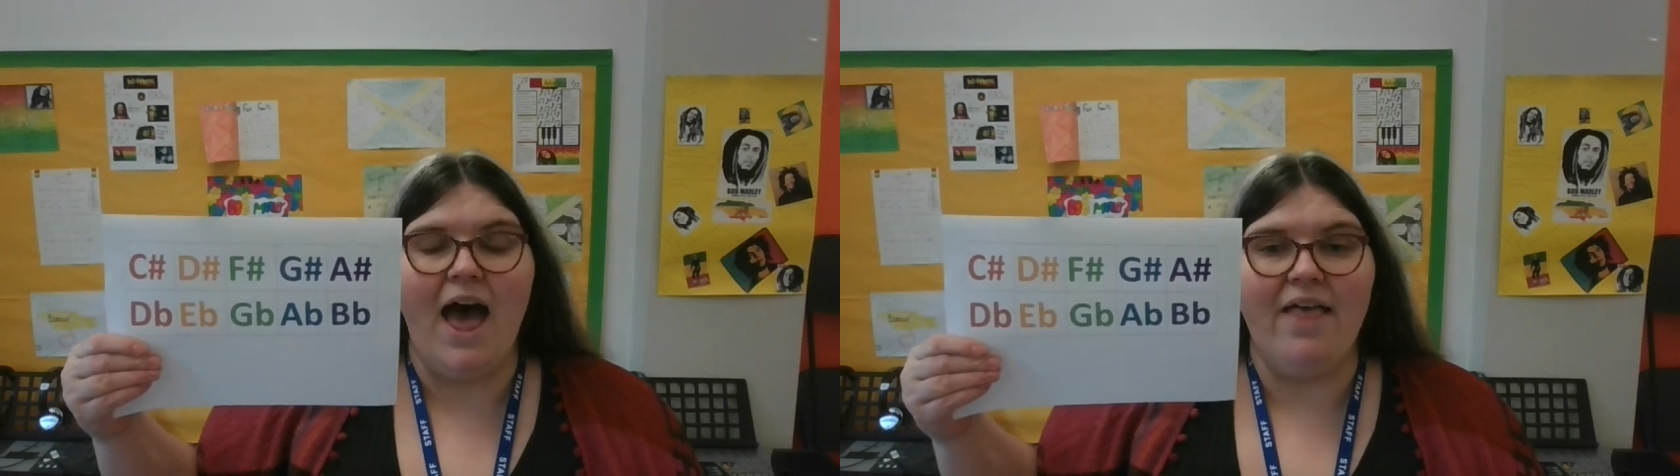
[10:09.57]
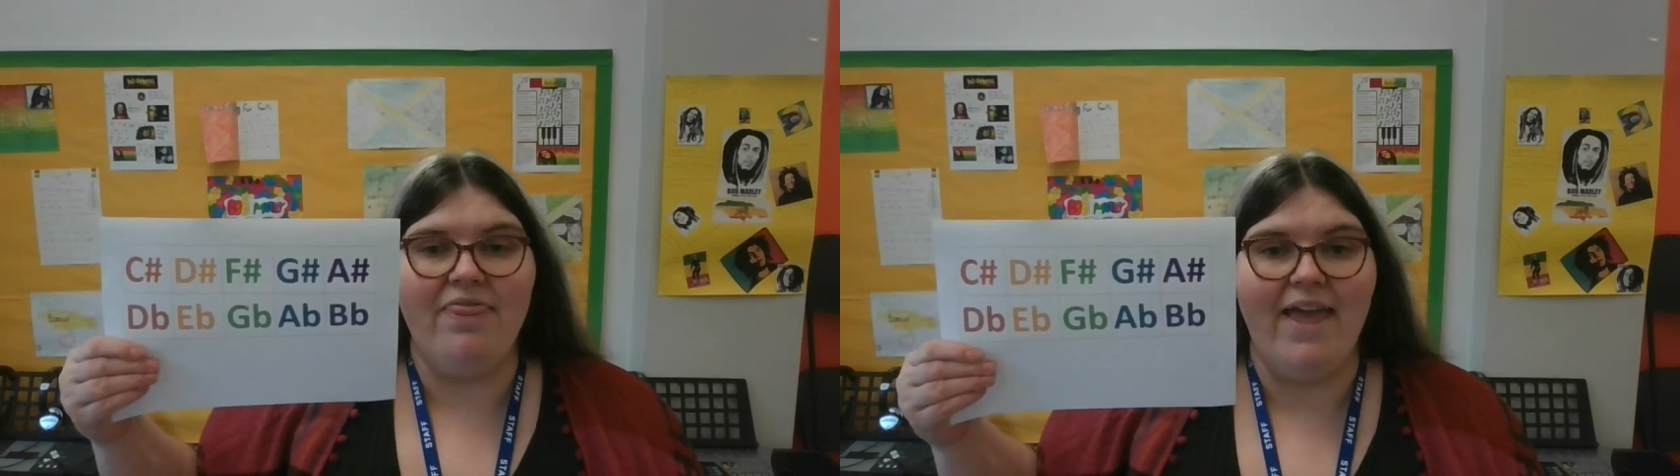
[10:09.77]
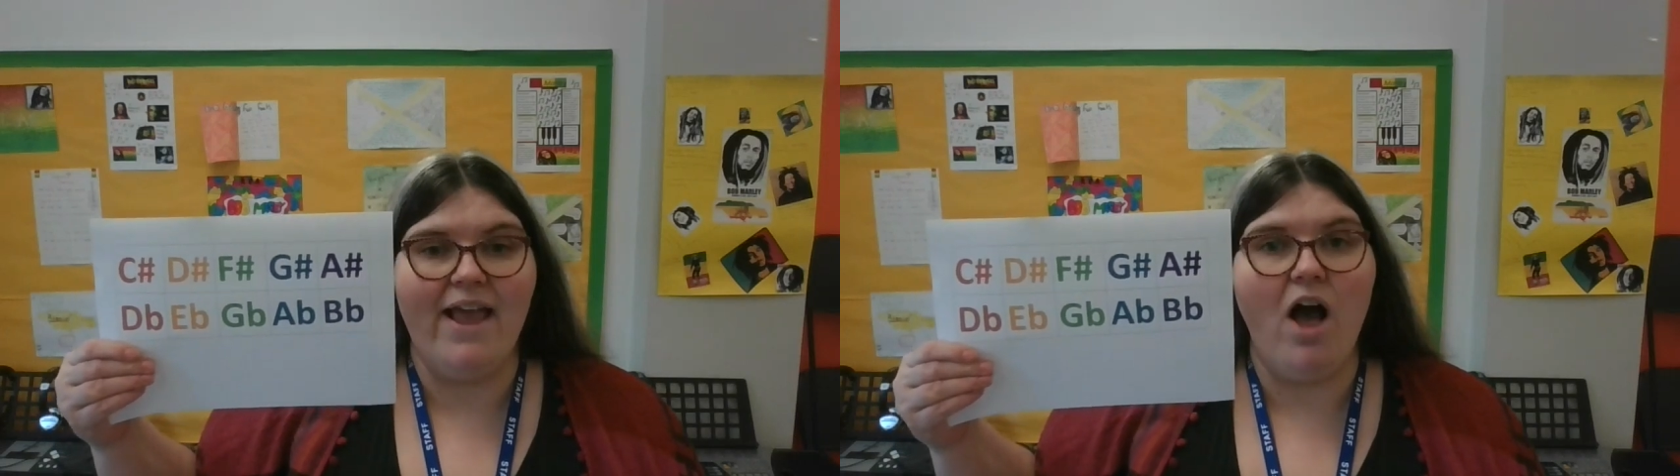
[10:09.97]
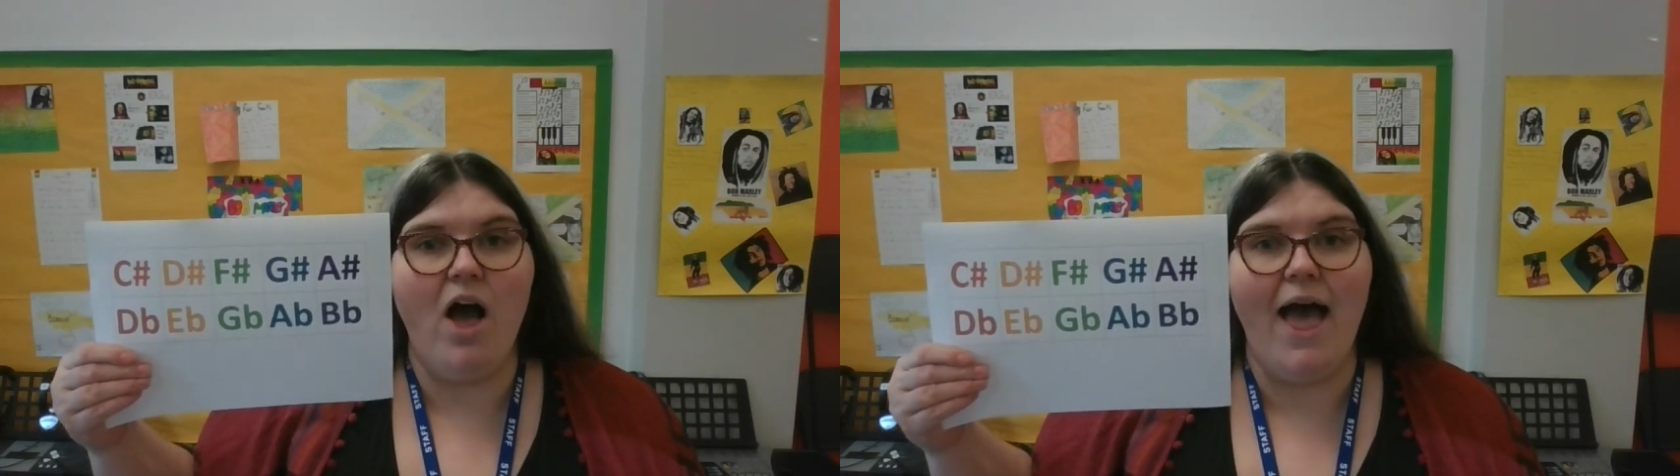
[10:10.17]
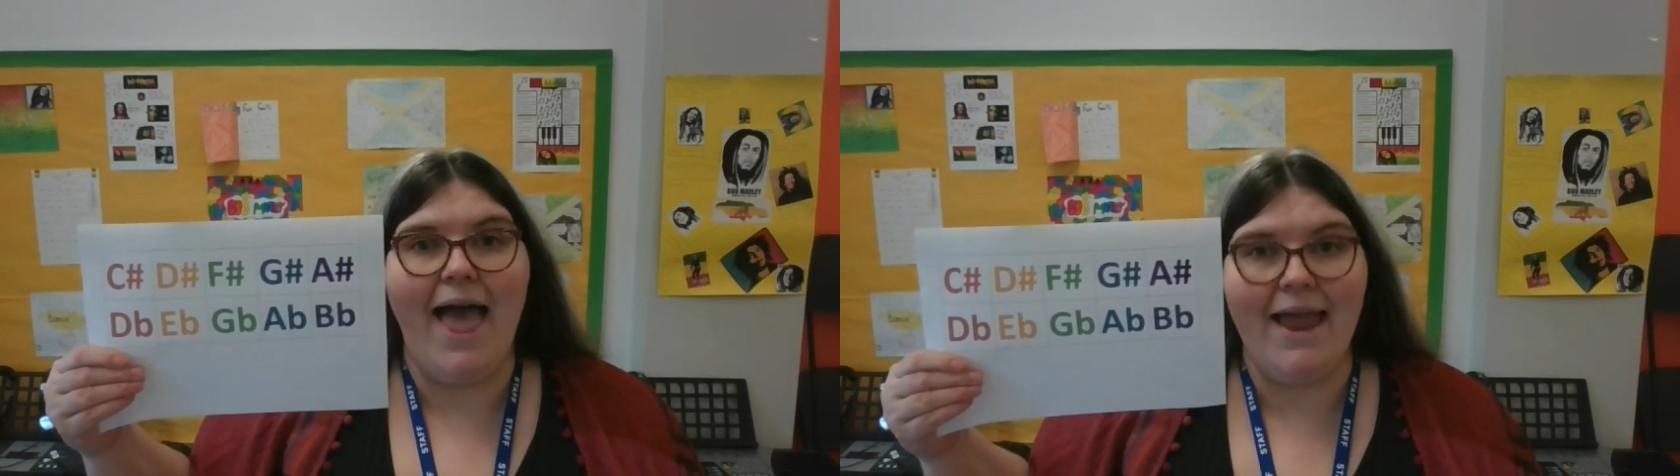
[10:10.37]
and they
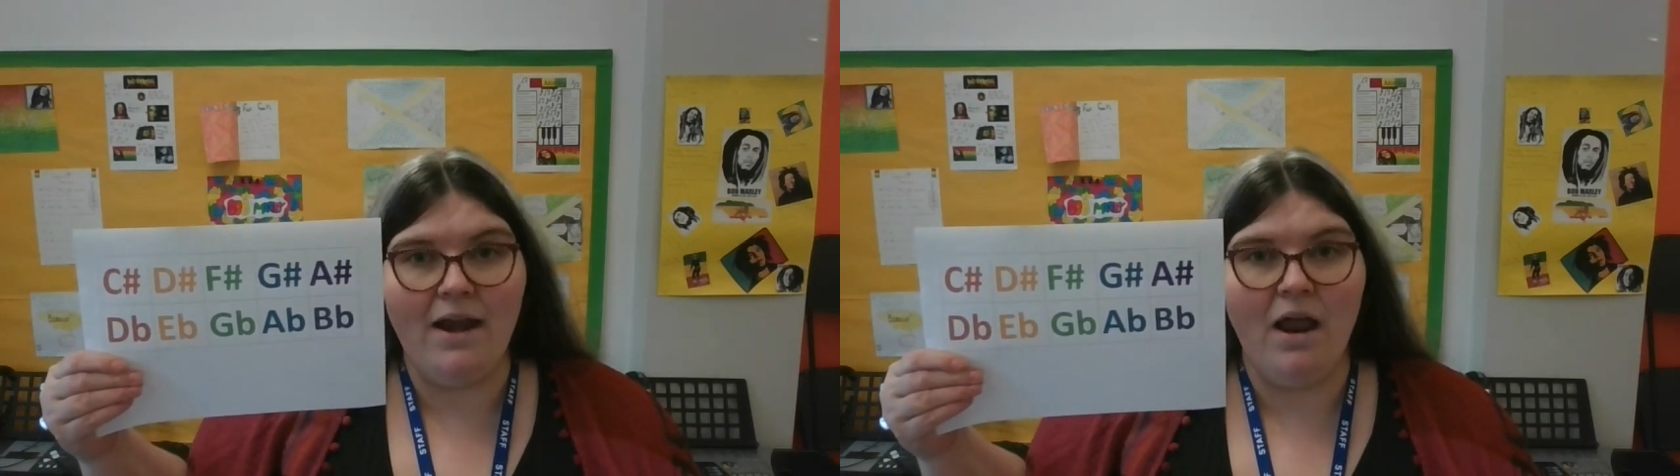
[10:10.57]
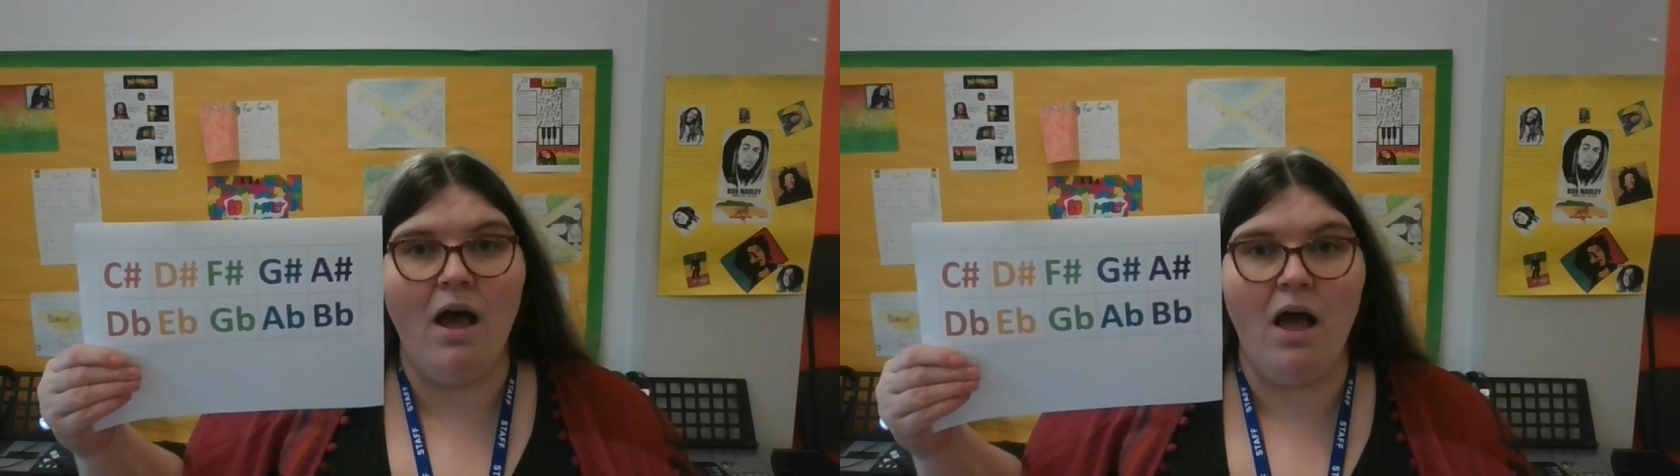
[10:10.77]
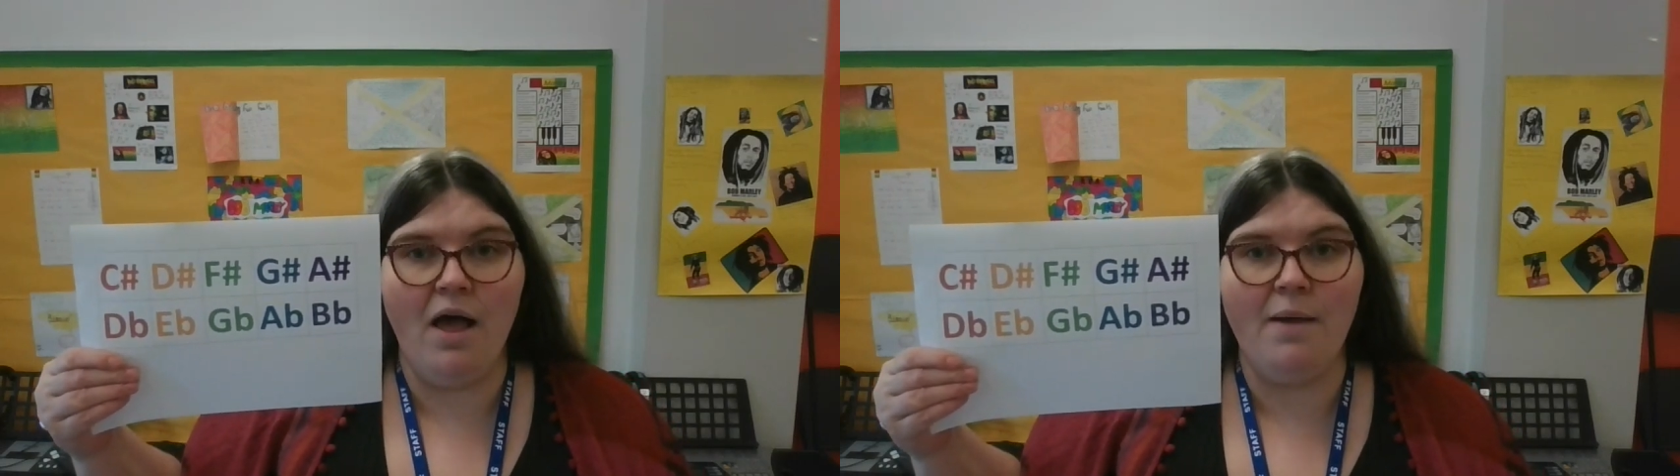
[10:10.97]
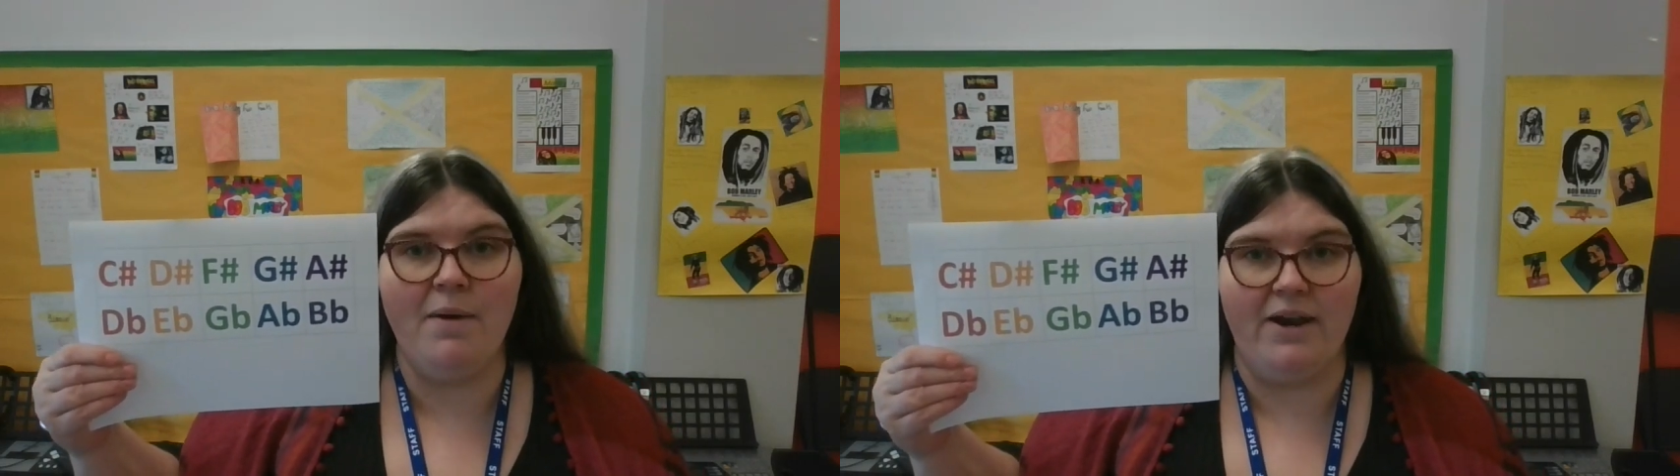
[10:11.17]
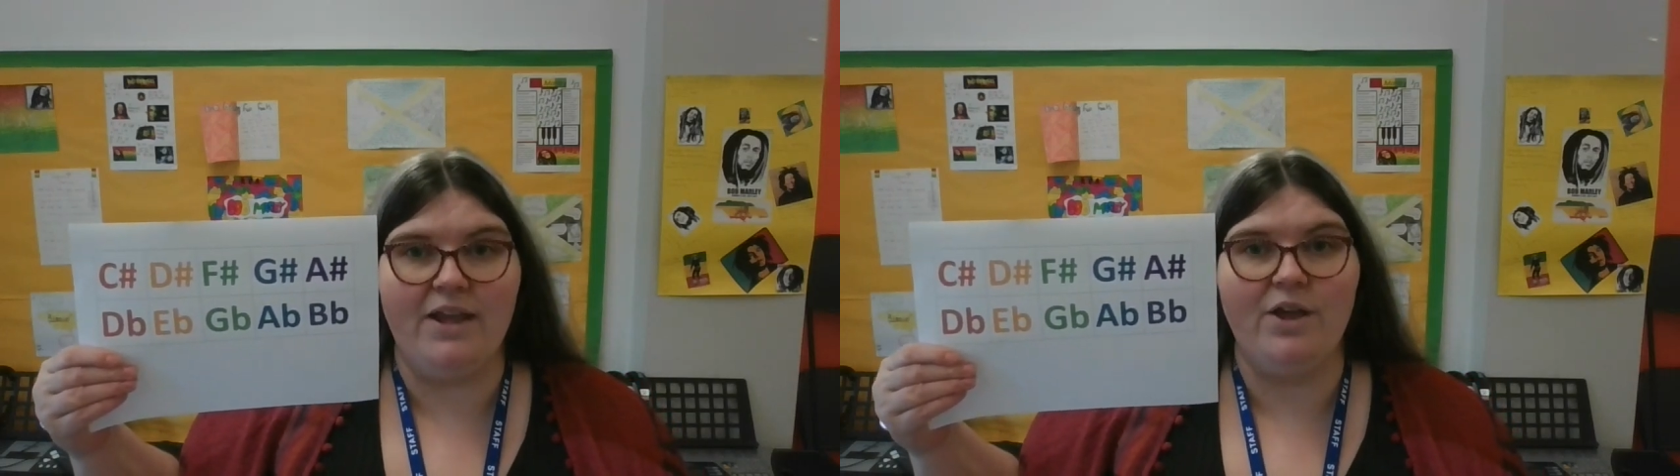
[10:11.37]
are
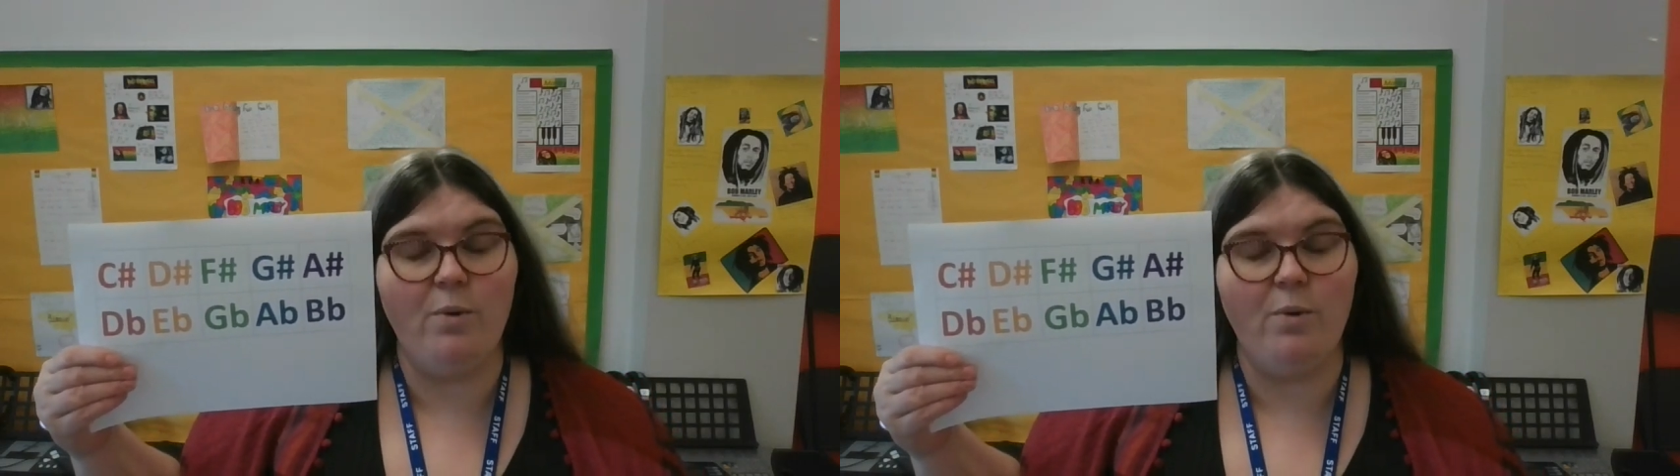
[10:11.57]
enharmonic